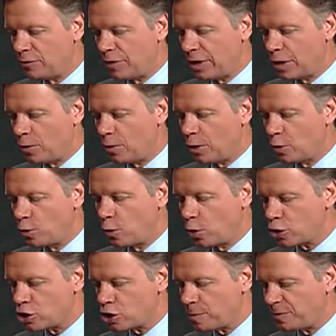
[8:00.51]
anyone
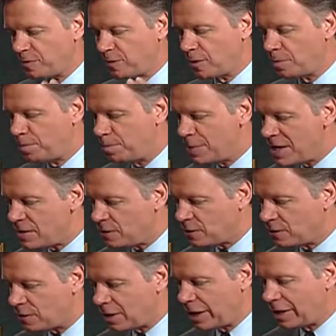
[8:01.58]
worships the
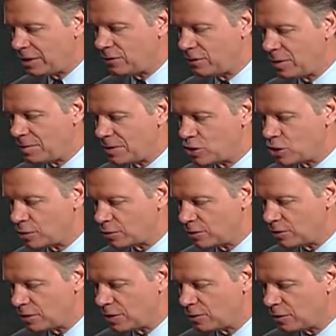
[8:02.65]
beast in his image and
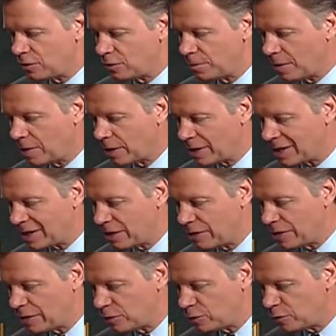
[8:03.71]
receives his mark in
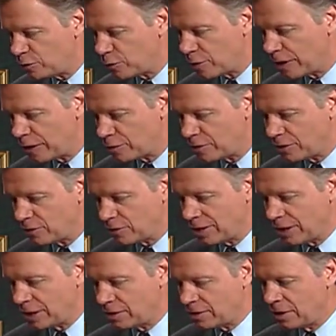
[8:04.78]
his forehead or in his
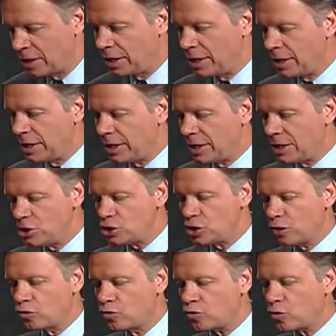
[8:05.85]
hand, he
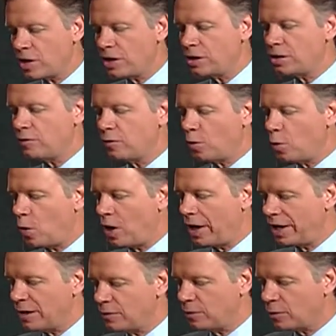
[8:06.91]
shall drink of the
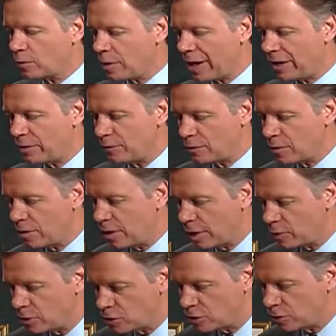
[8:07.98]
wine of the wrath of God,
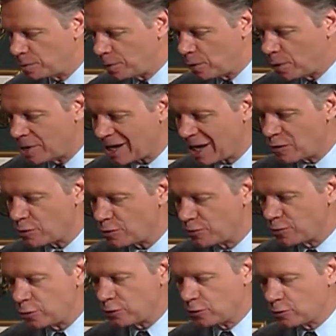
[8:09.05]
which is poured out
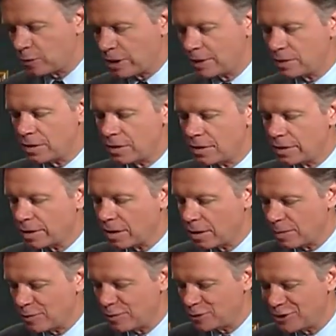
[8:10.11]
full strength into the
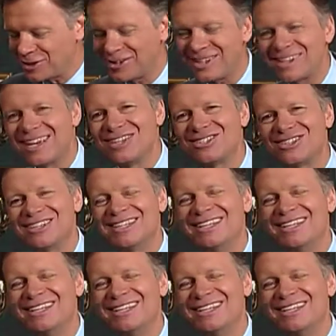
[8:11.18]
cup of his indignation.